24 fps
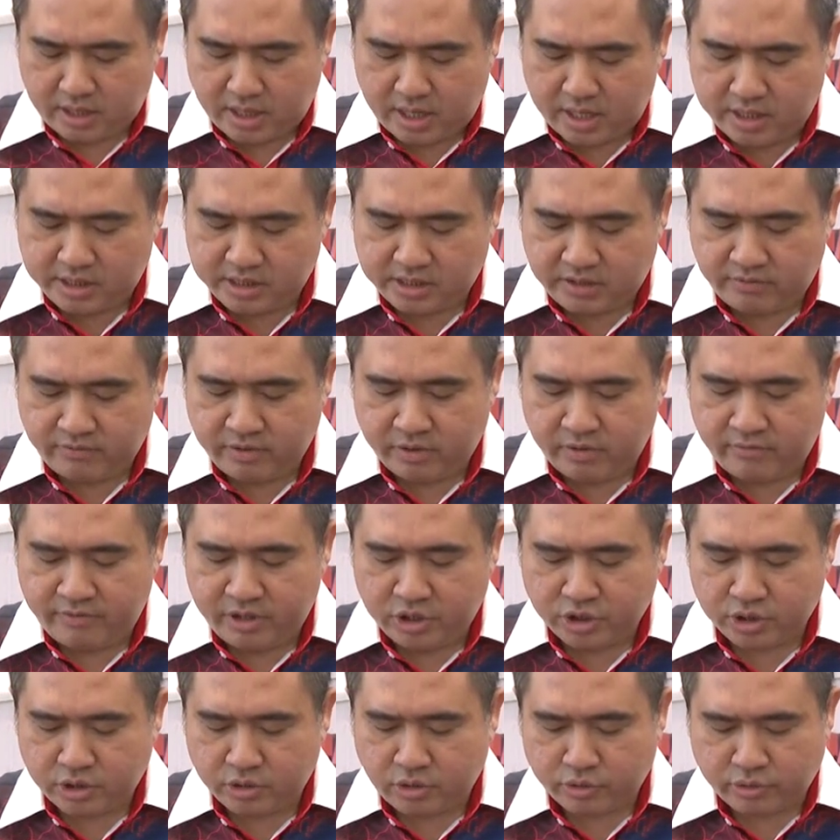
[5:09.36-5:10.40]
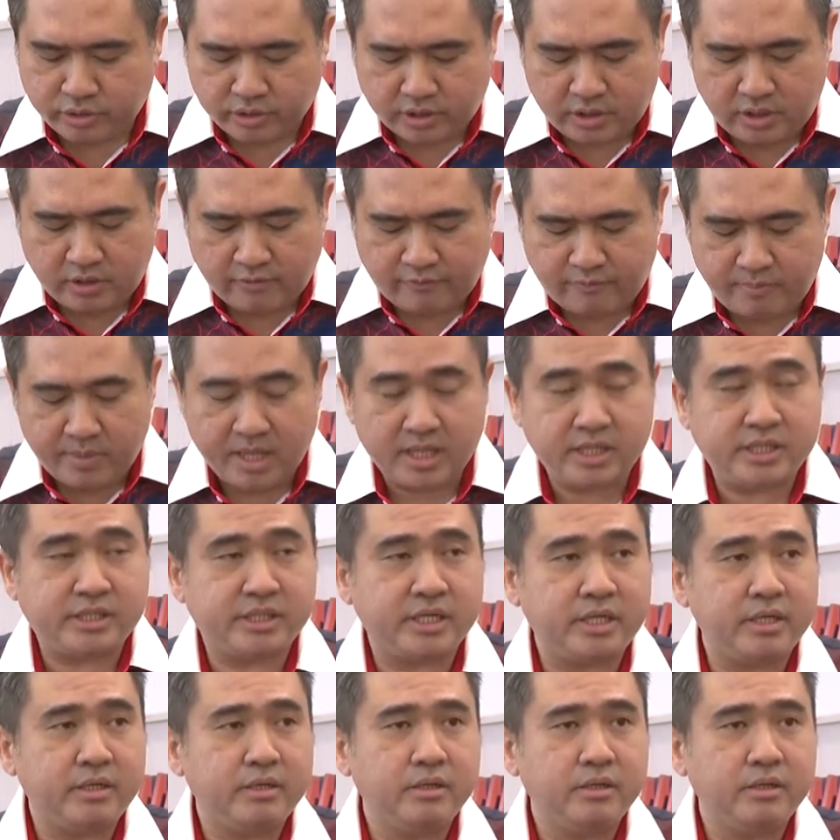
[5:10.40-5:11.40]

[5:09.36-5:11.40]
and Civil Aviation Authority of Malaysia,